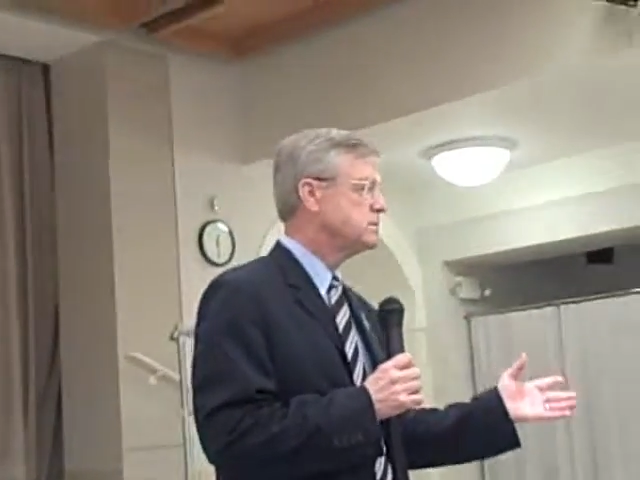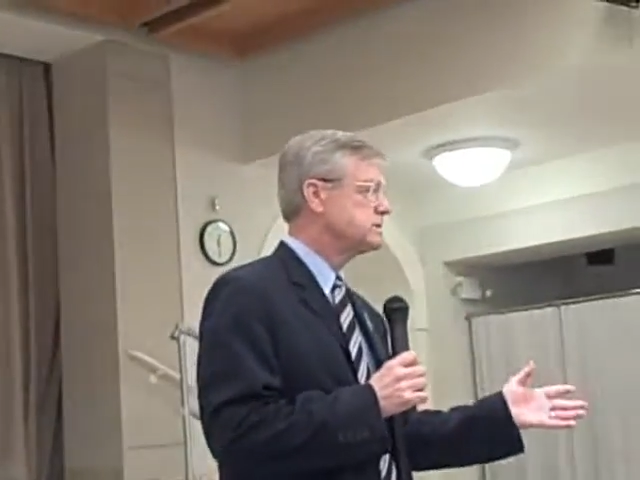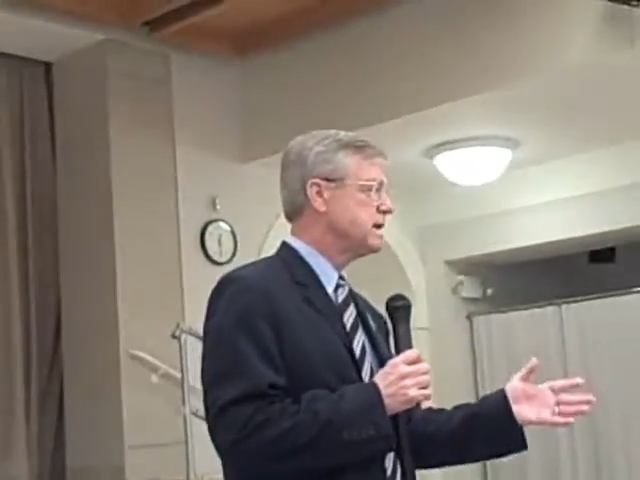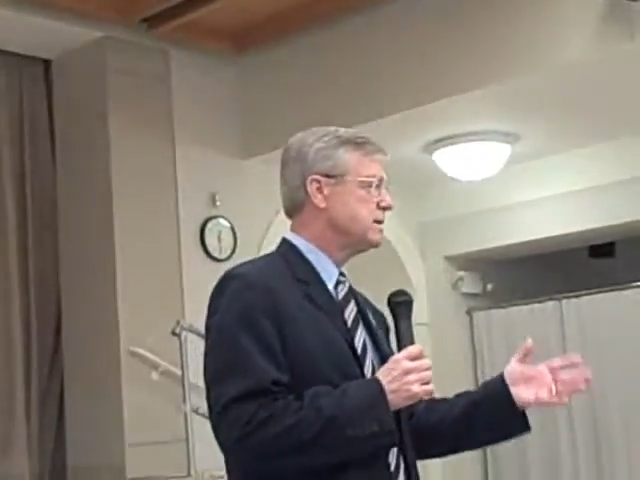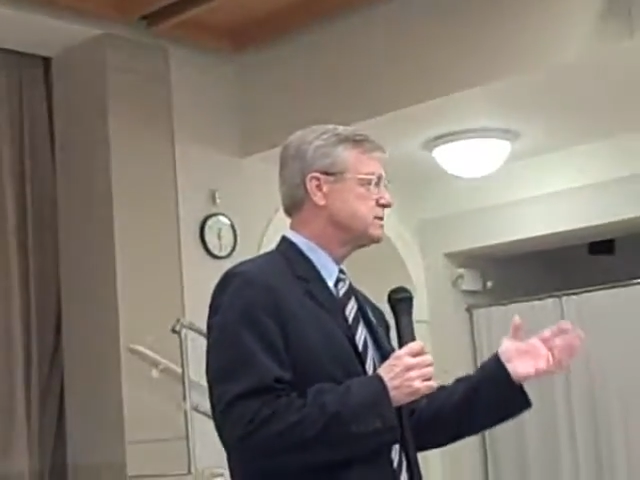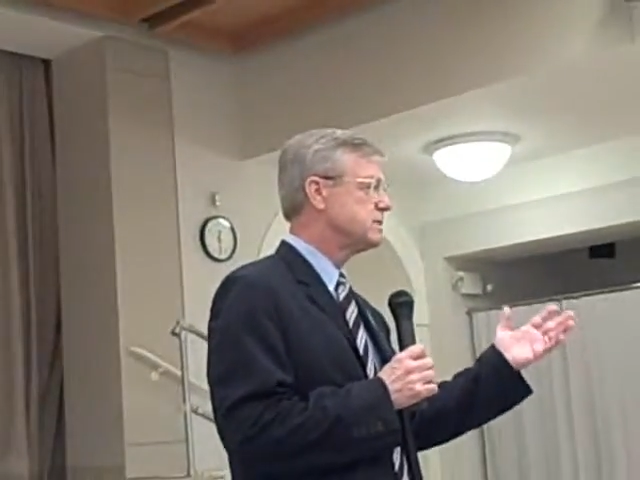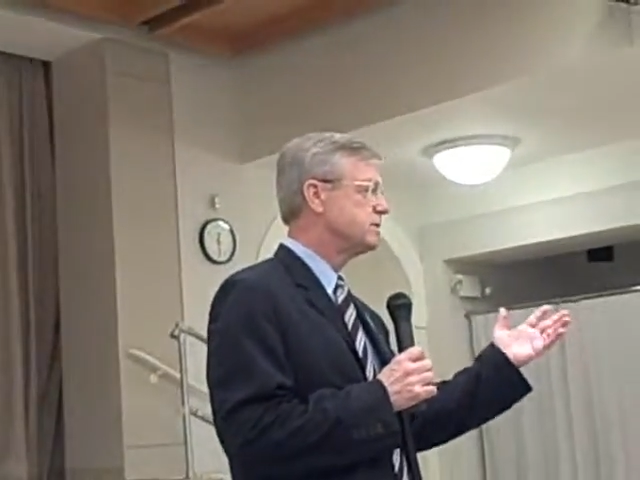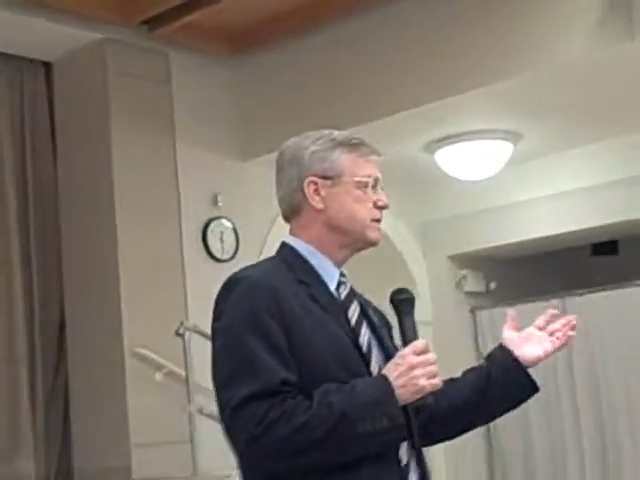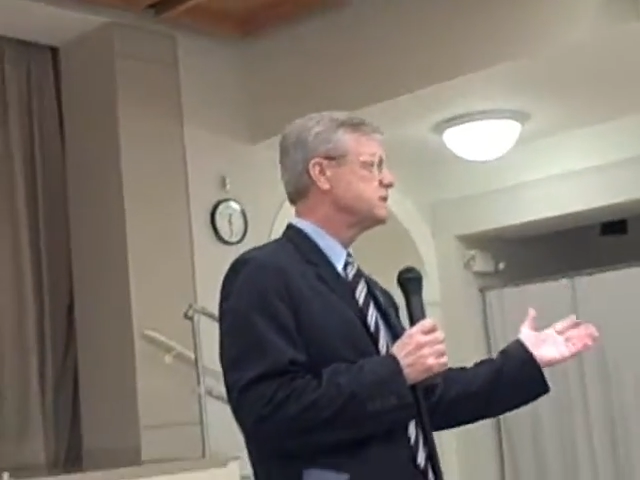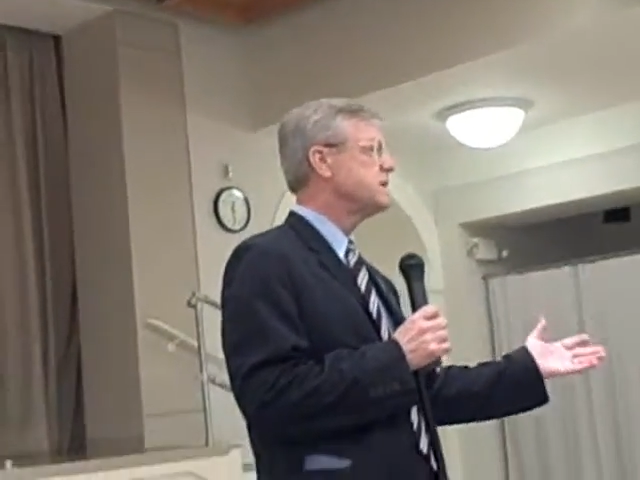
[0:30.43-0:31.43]
who's now
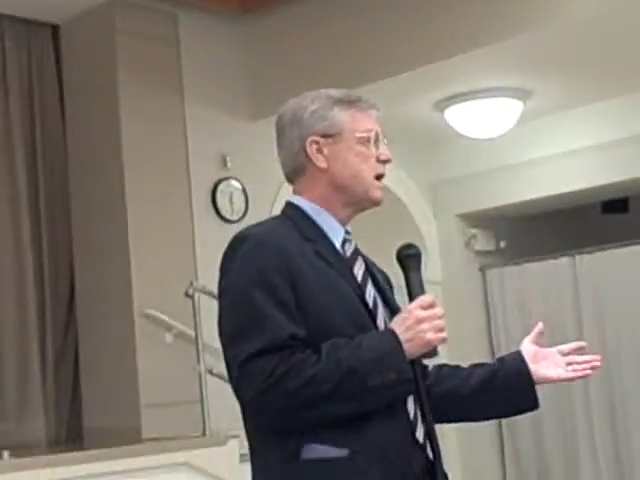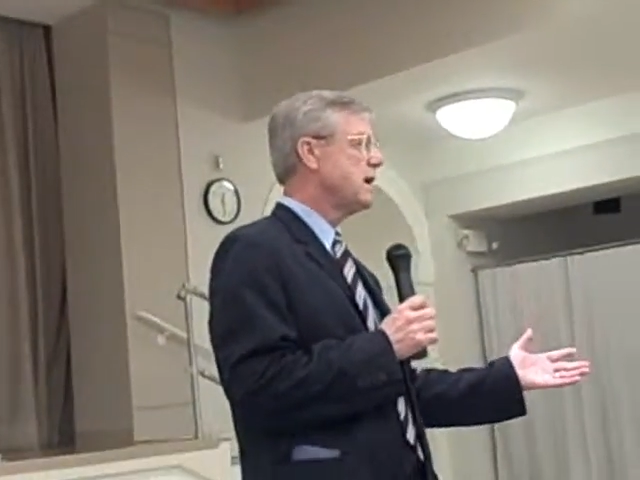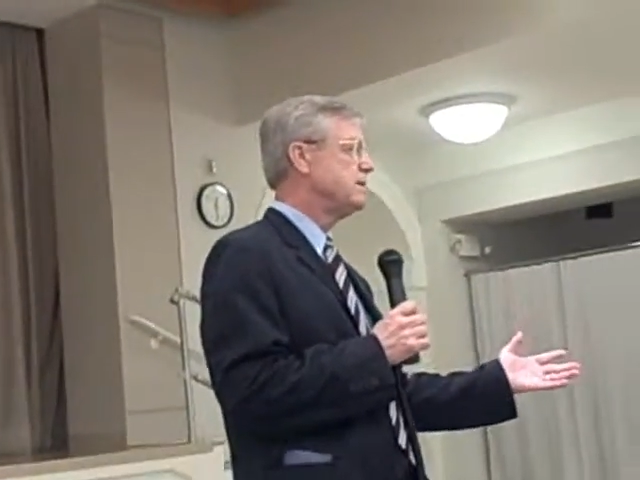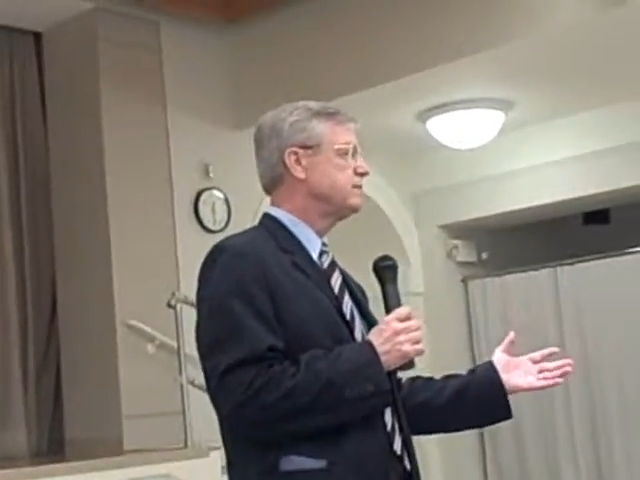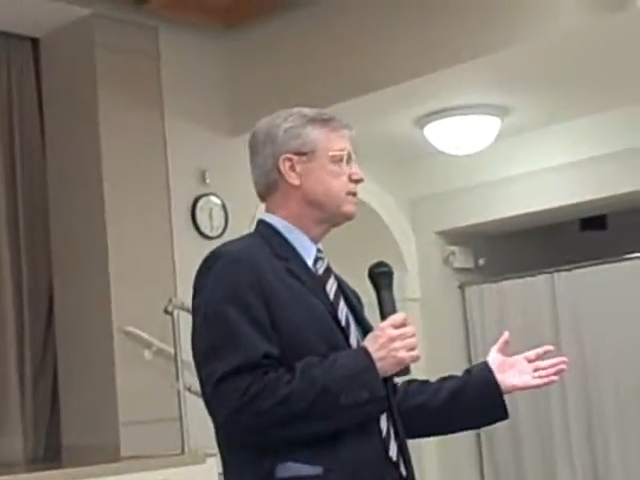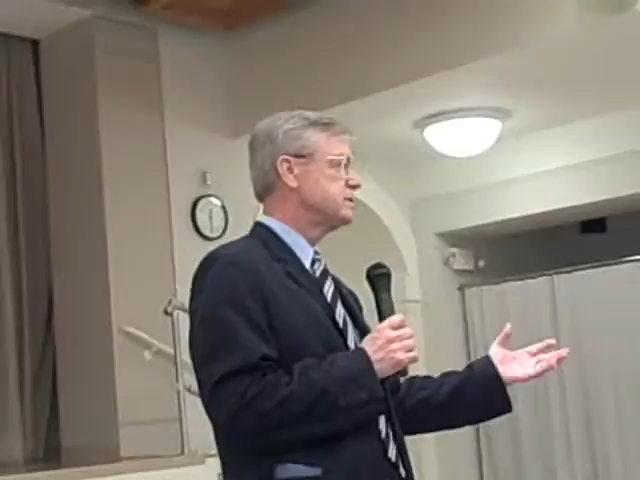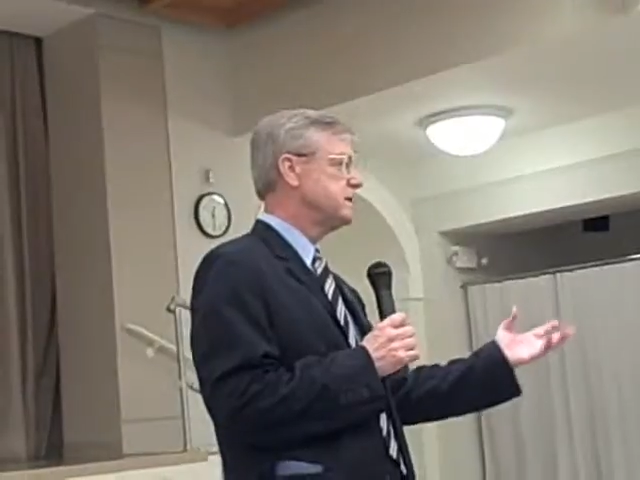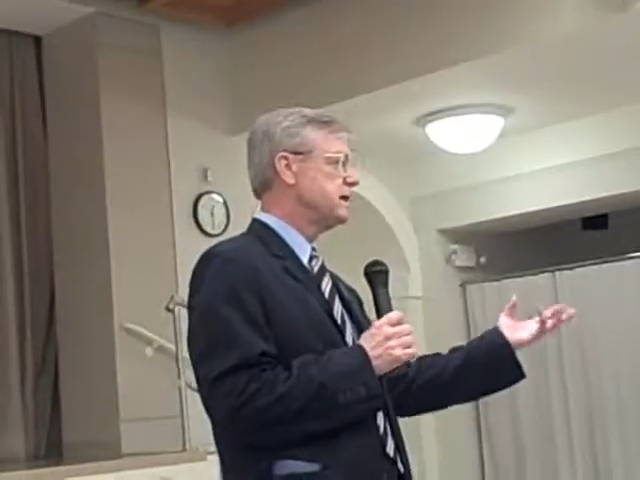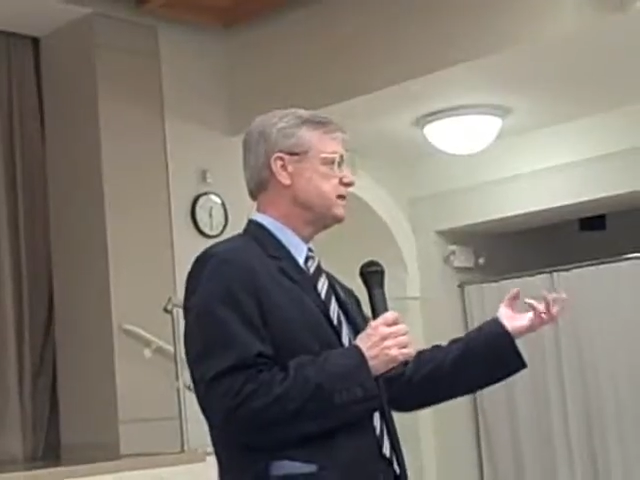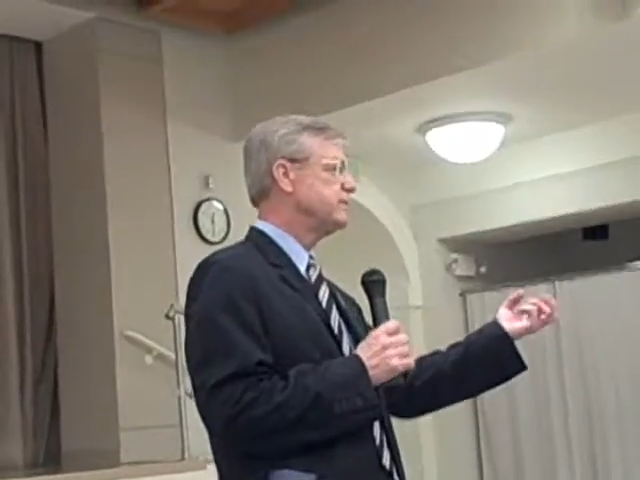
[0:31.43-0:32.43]
serving time for
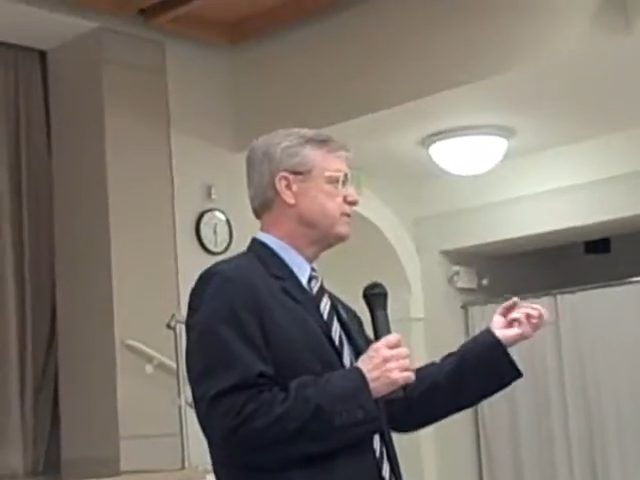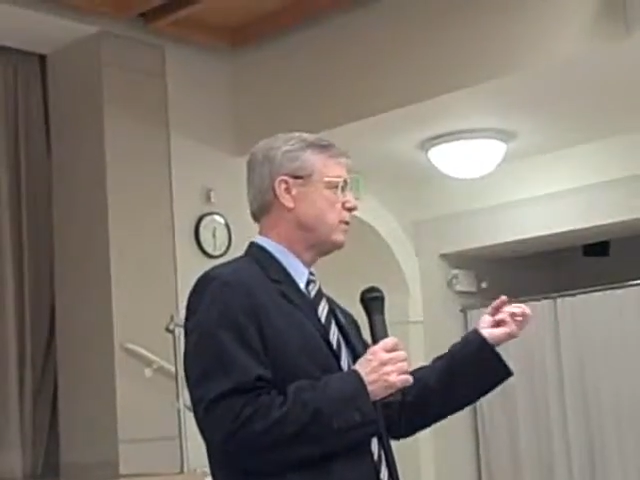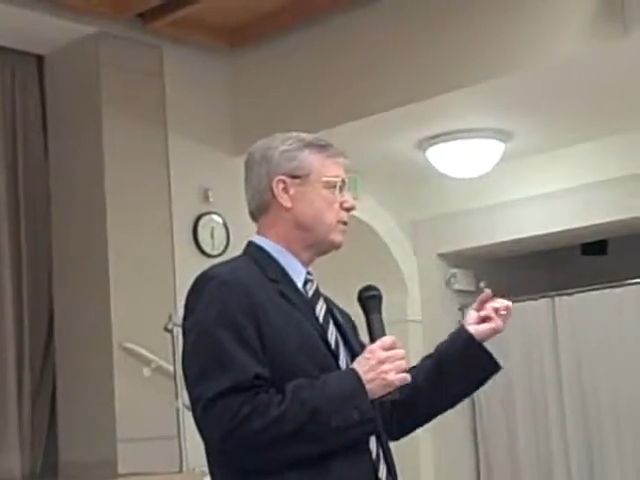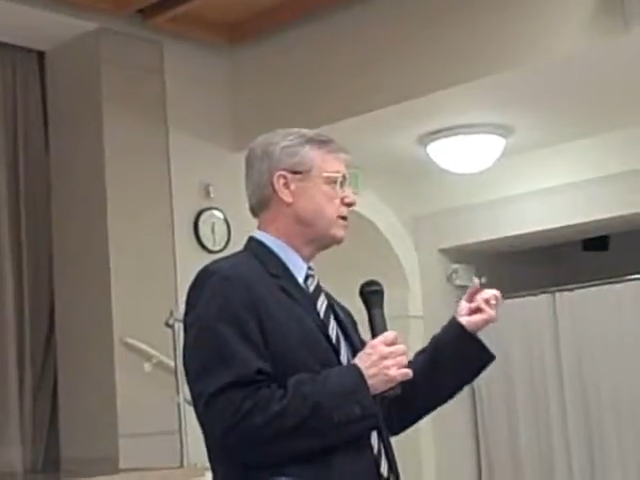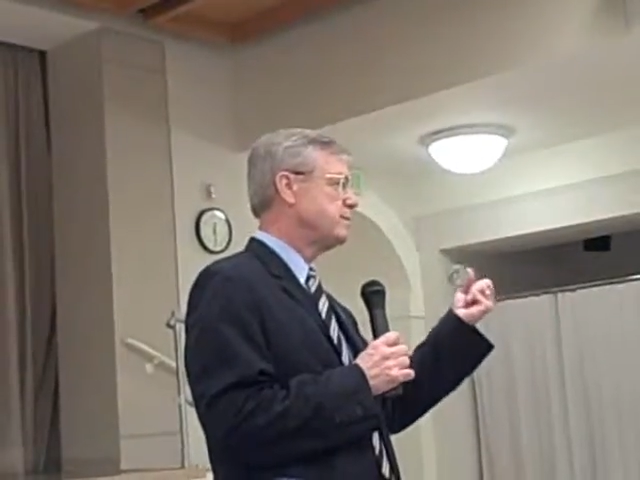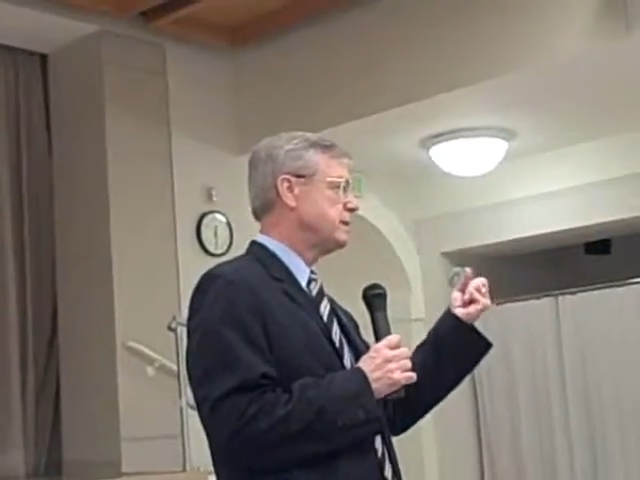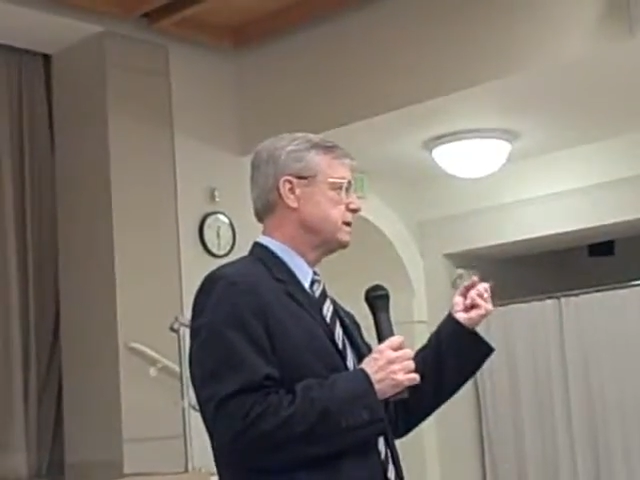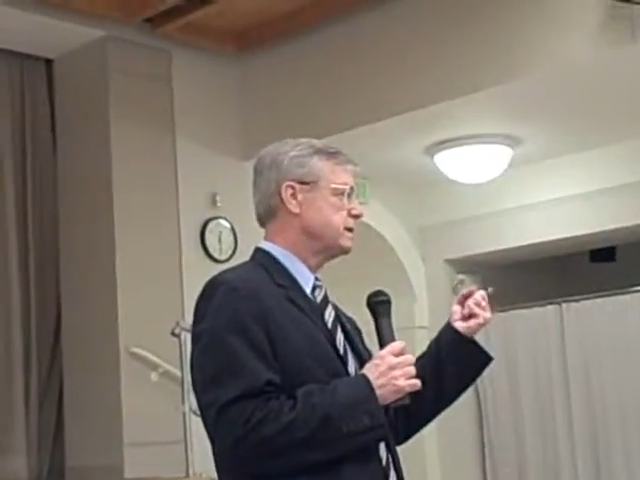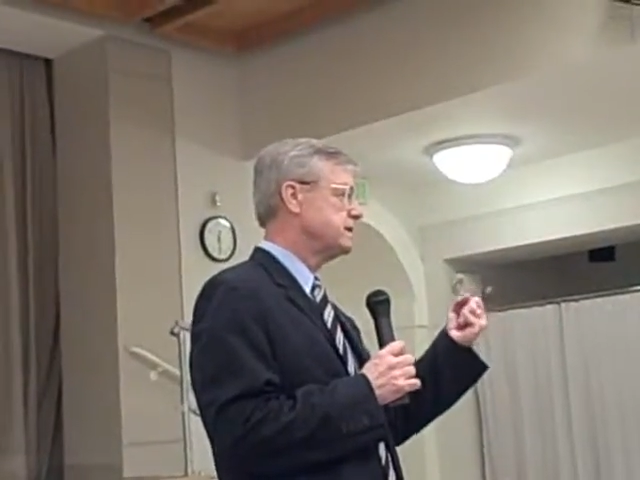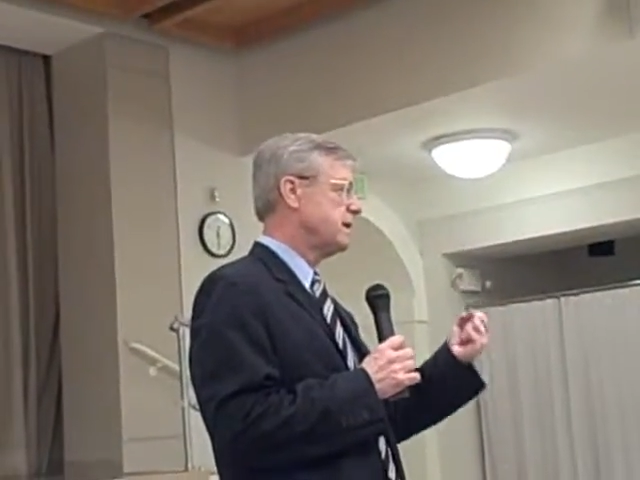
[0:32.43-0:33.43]
taking $4
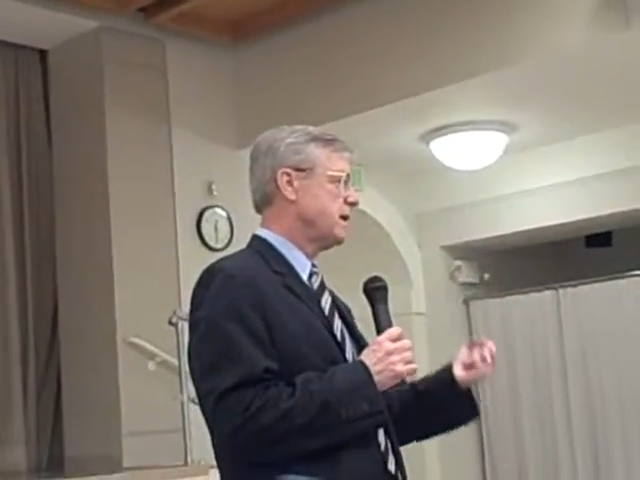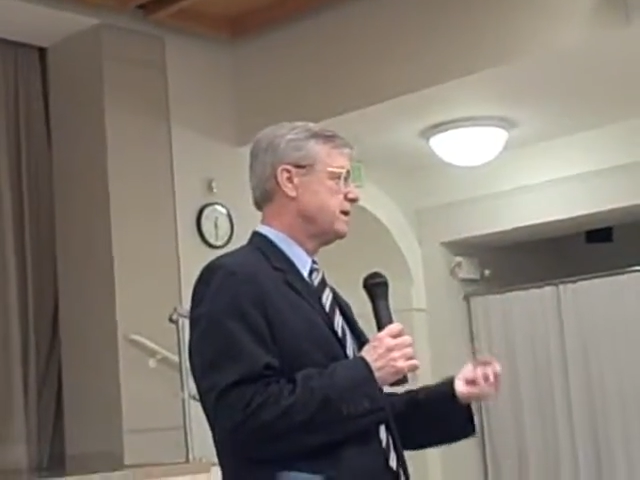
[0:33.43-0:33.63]
million